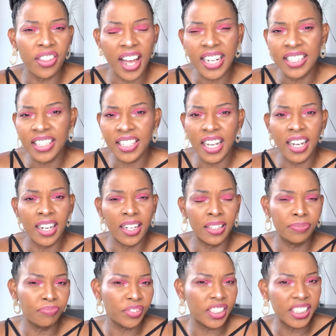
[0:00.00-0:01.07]
that,
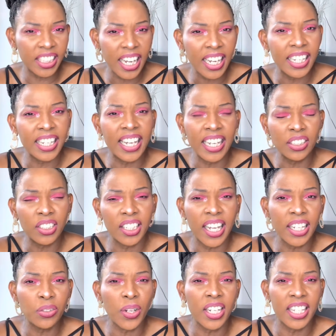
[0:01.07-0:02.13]
check,
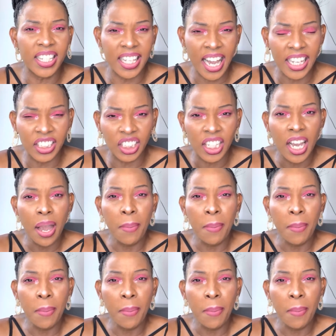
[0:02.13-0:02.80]
get your research.